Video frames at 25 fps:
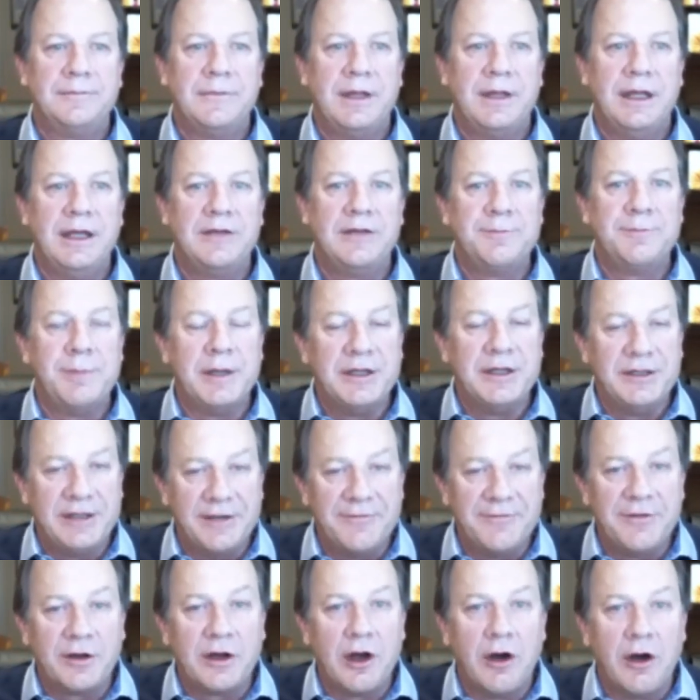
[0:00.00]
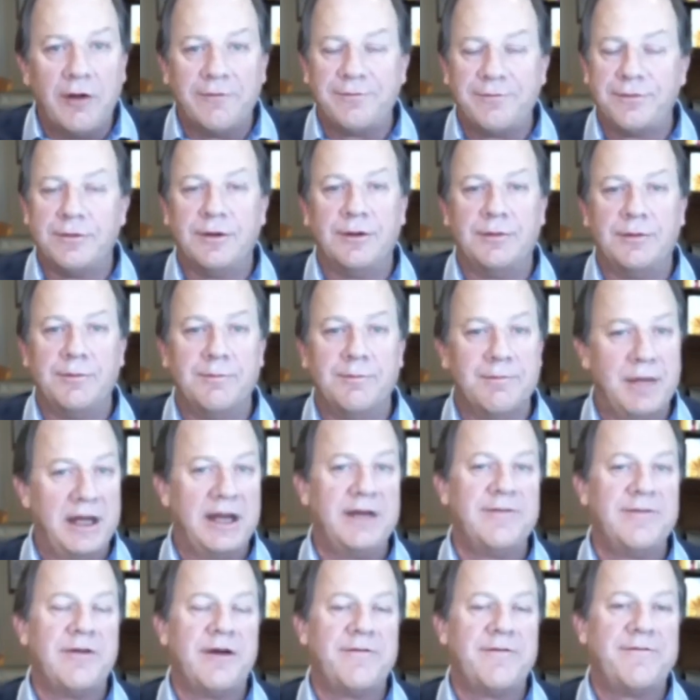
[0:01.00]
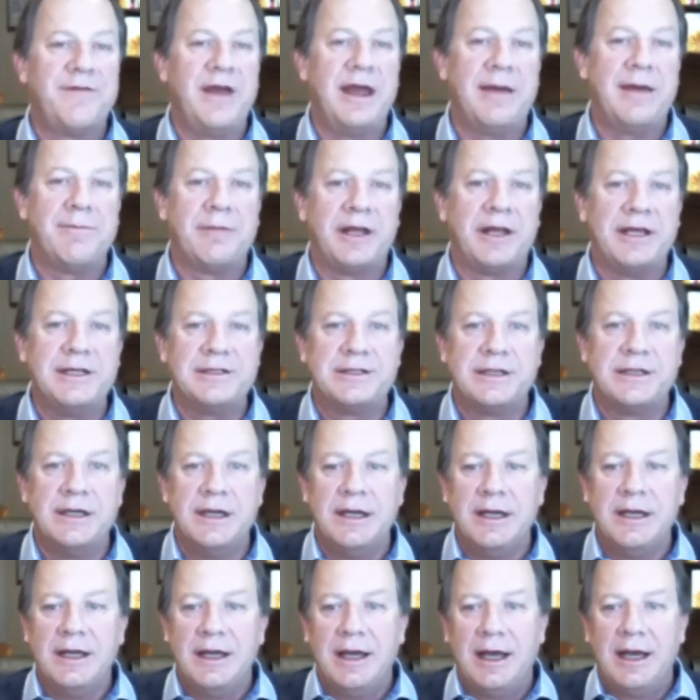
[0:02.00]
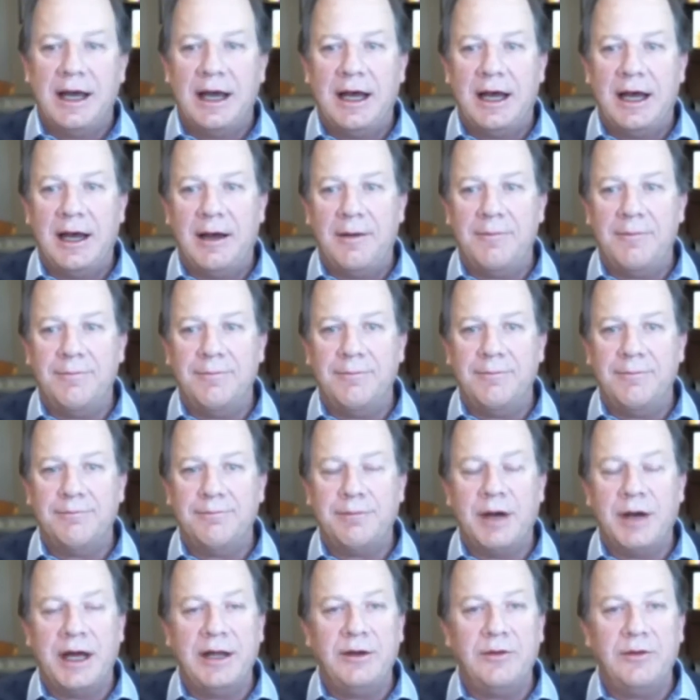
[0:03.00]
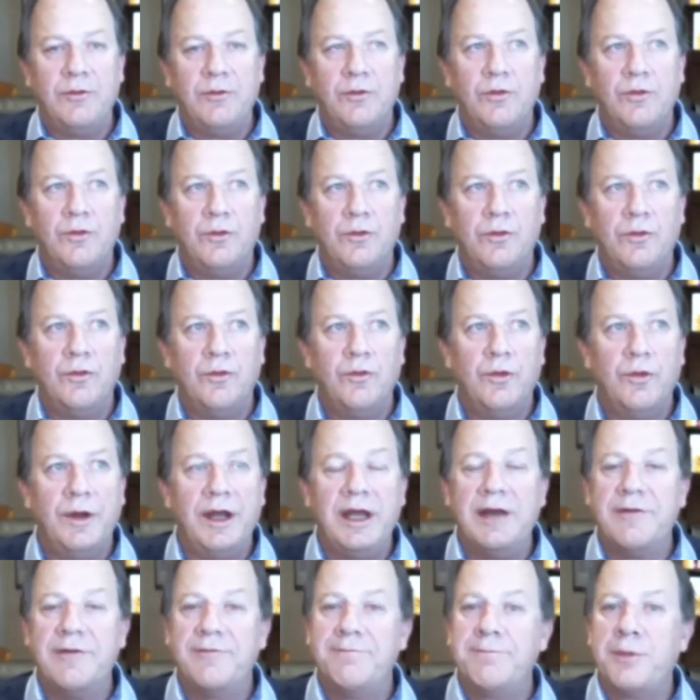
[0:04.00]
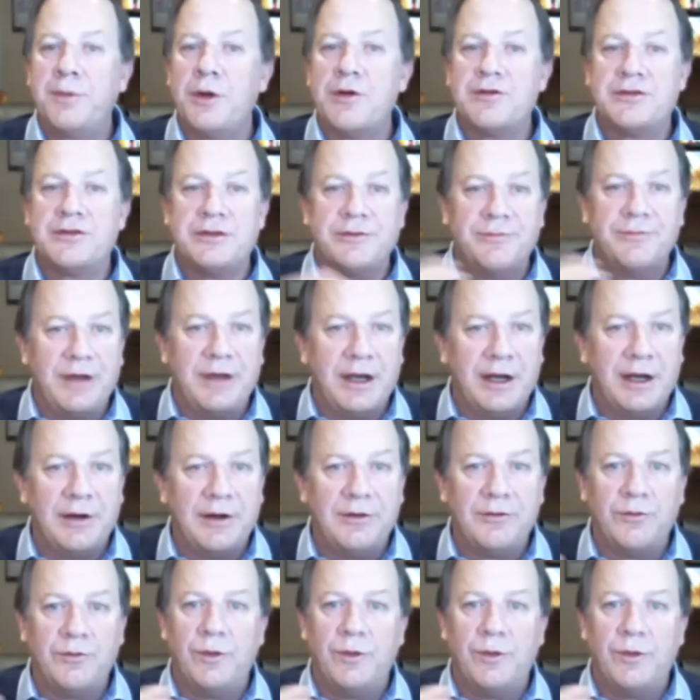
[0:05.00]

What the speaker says: it's been difficult for many of our families, but we have persevered.